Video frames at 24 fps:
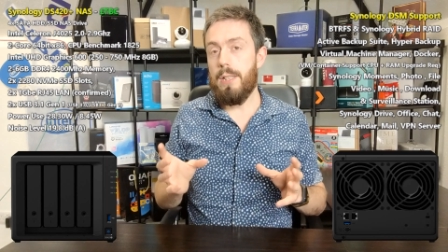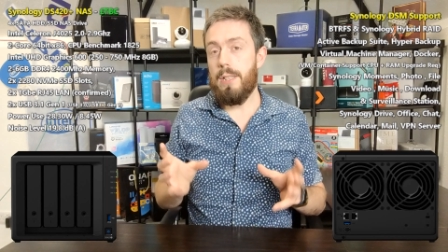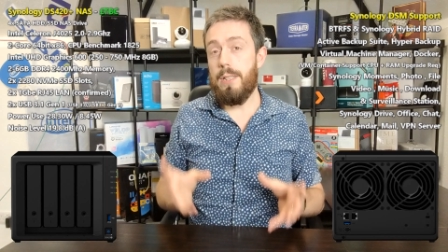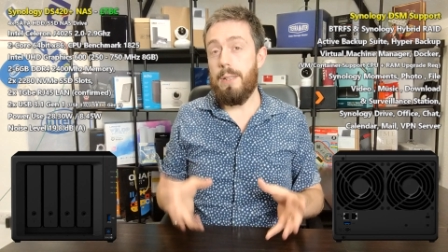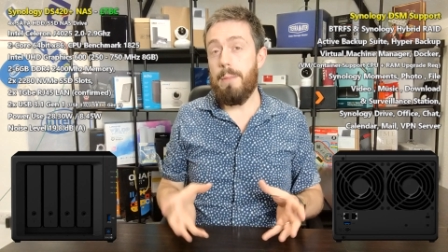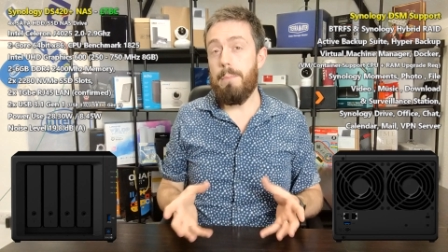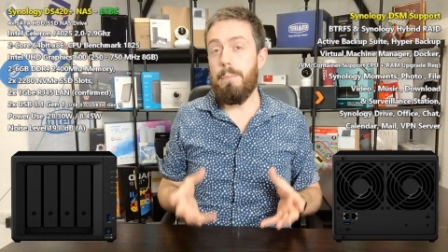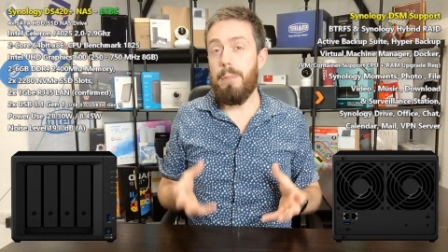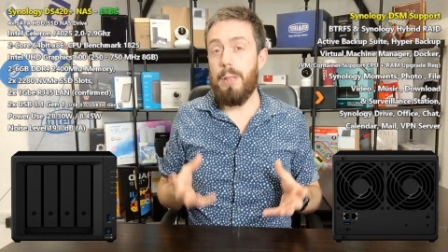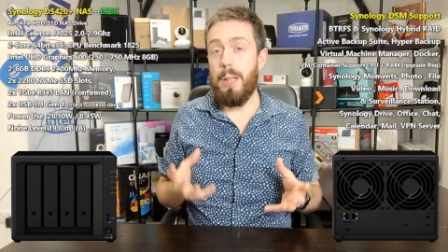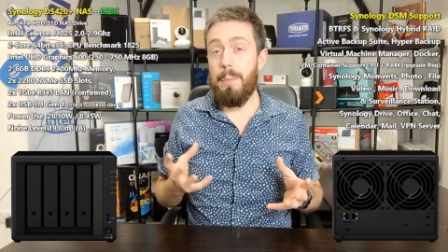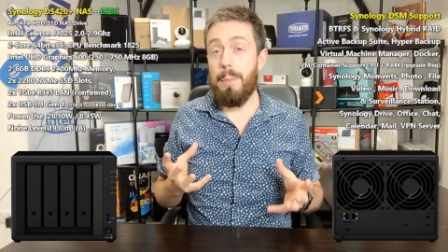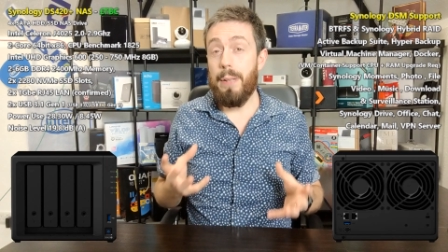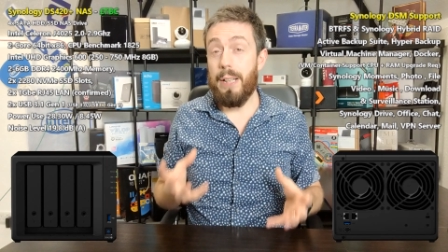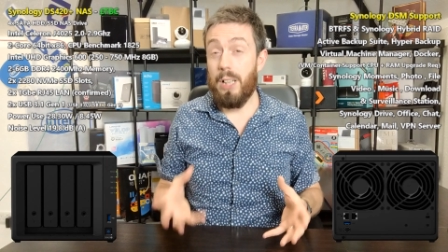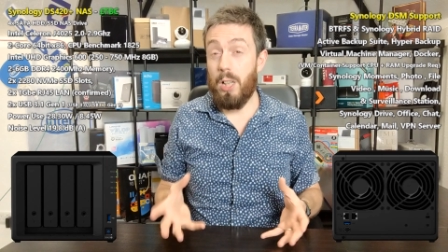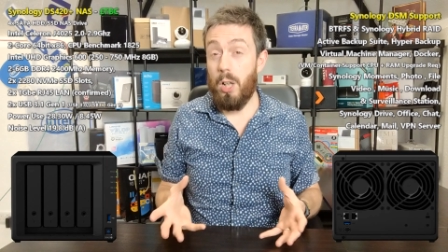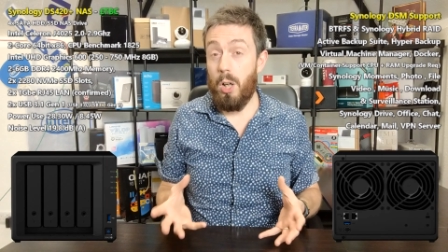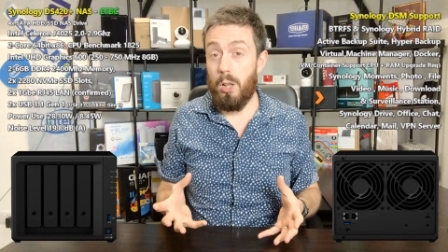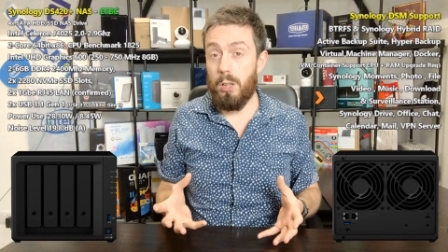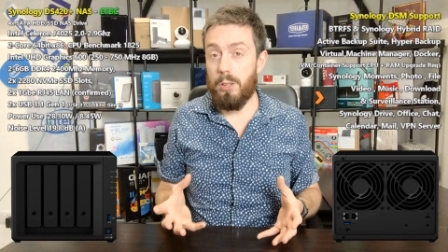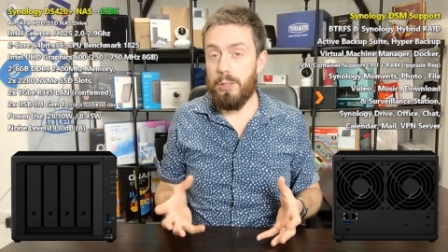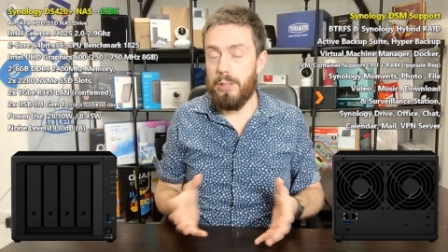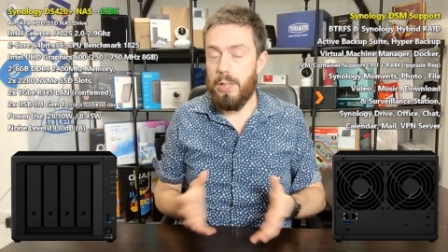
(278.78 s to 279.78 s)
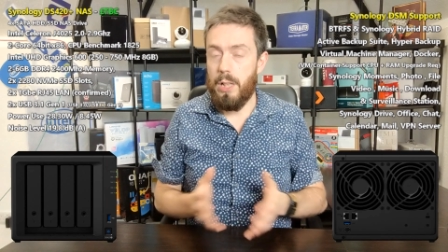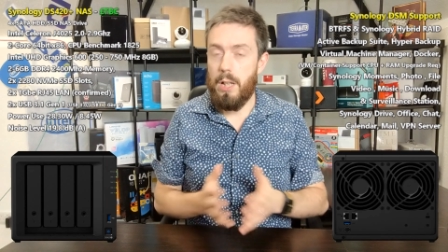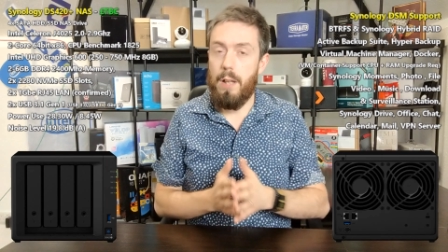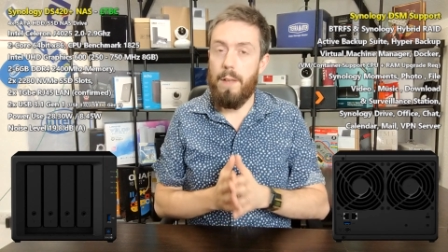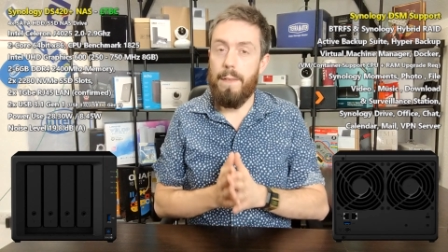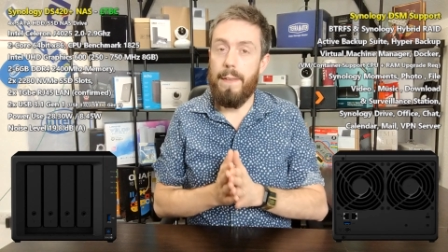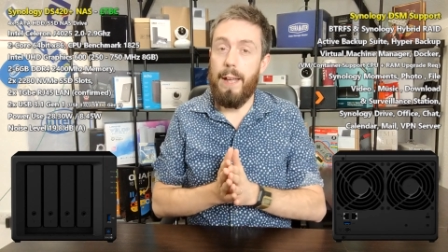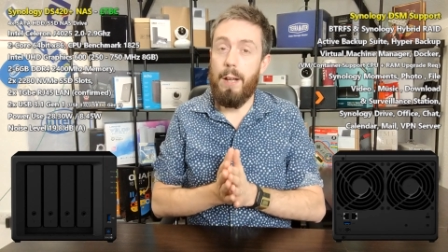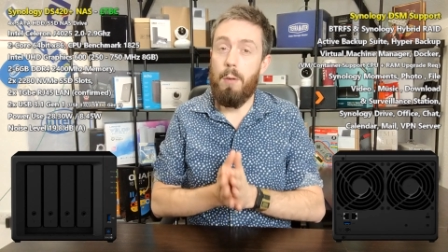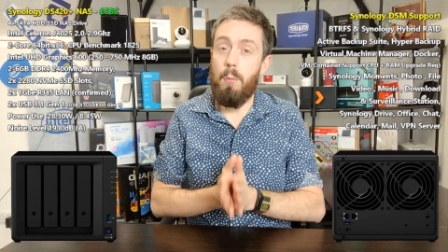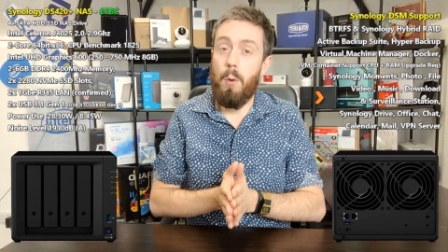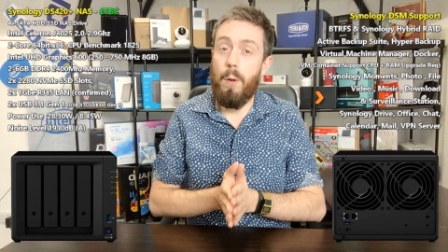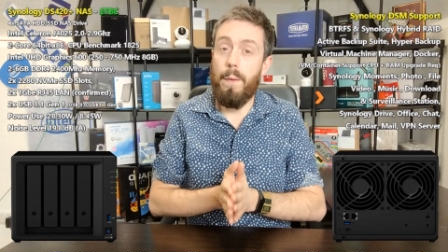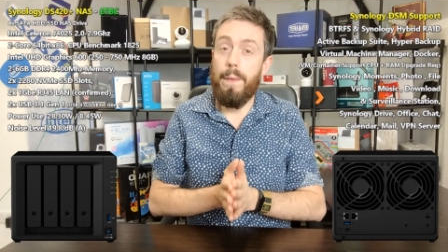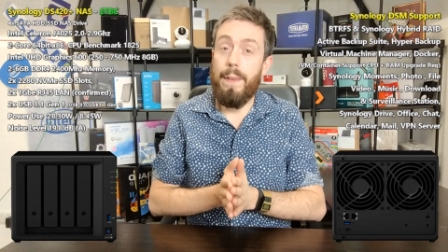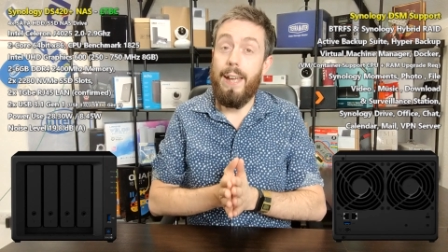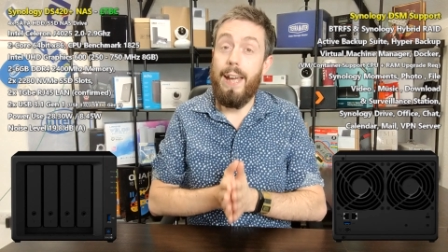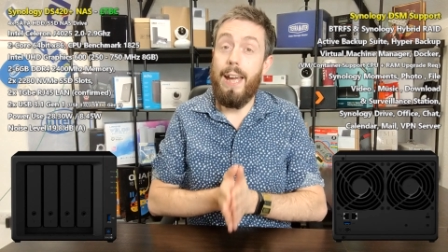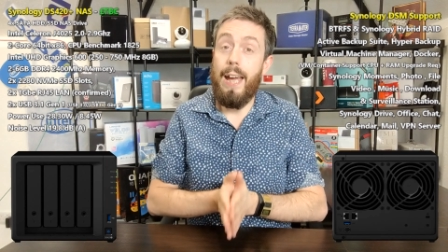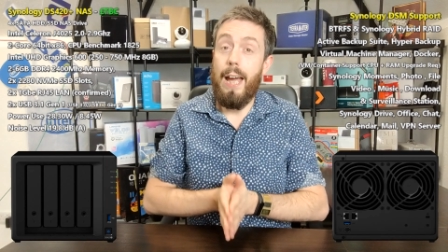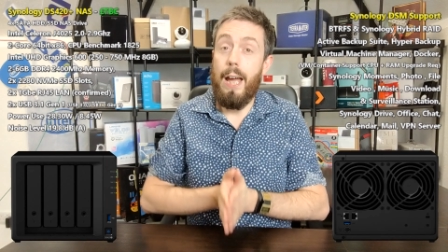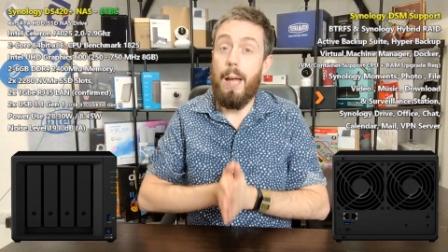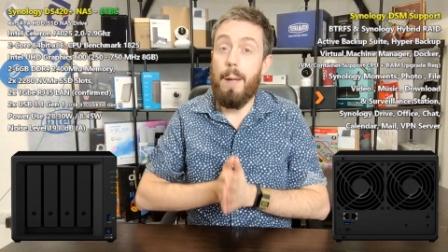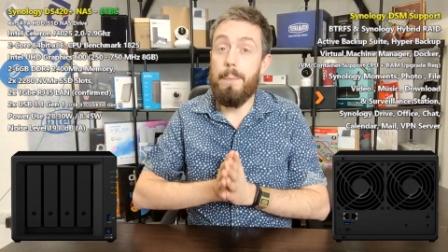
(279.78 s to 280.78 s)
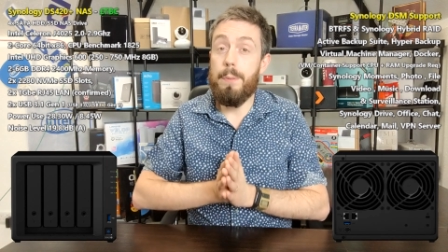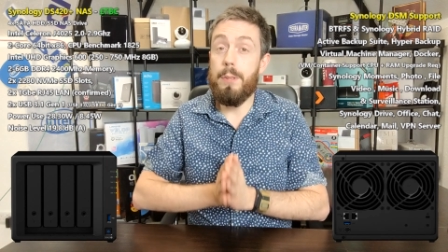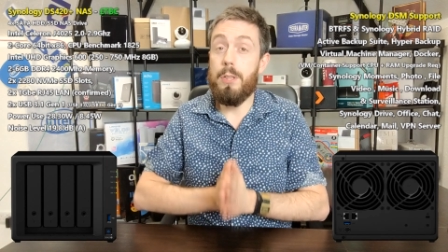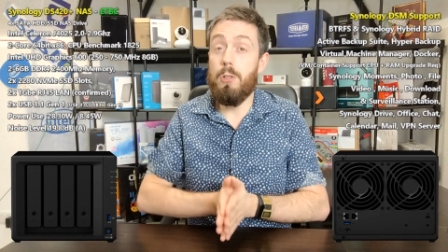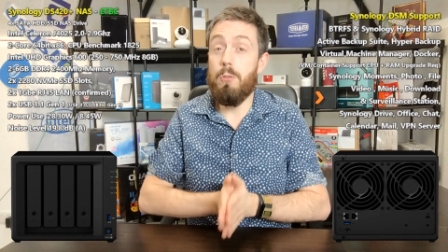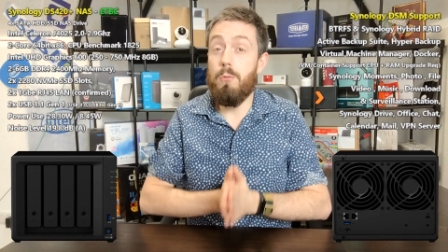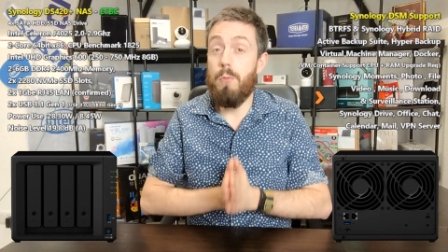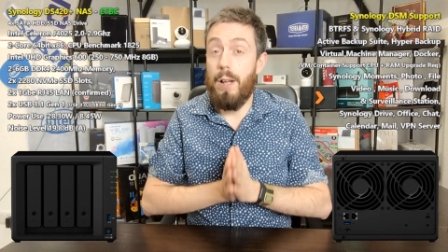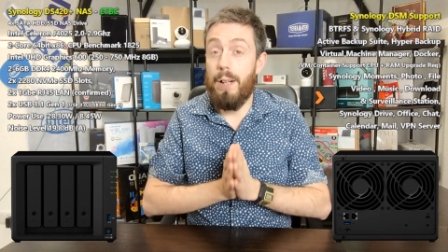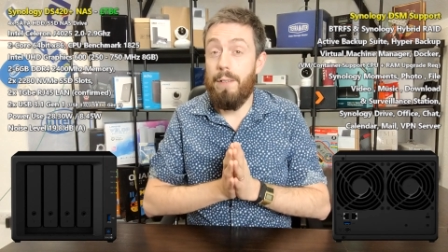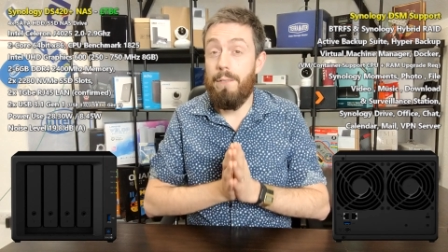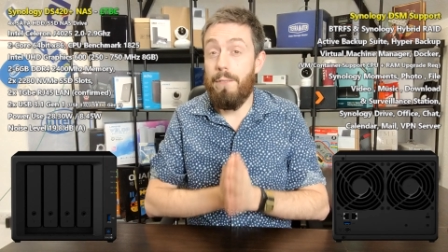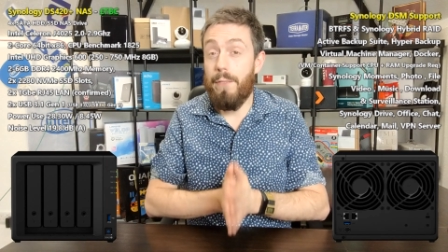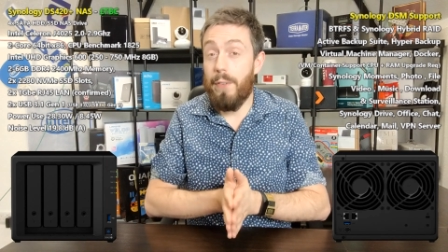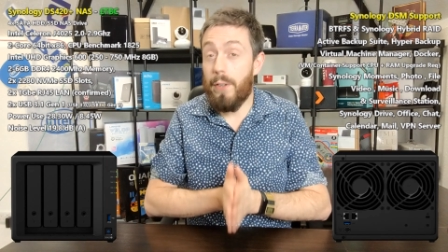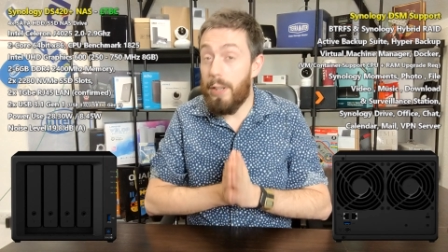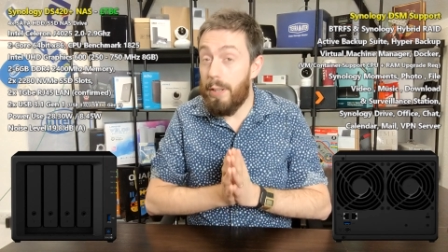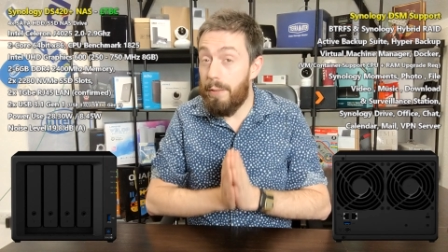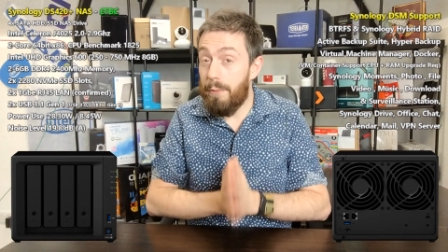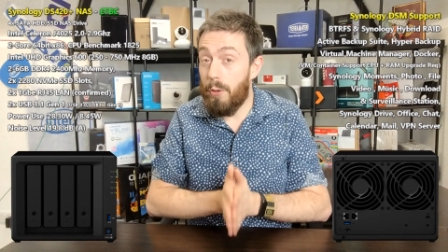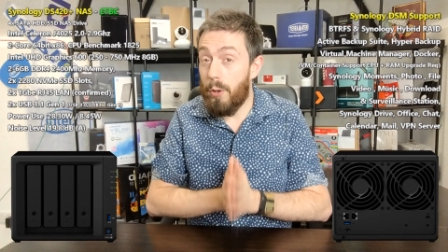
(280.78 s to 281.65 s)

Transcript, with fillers: simply because they want their apps to run very,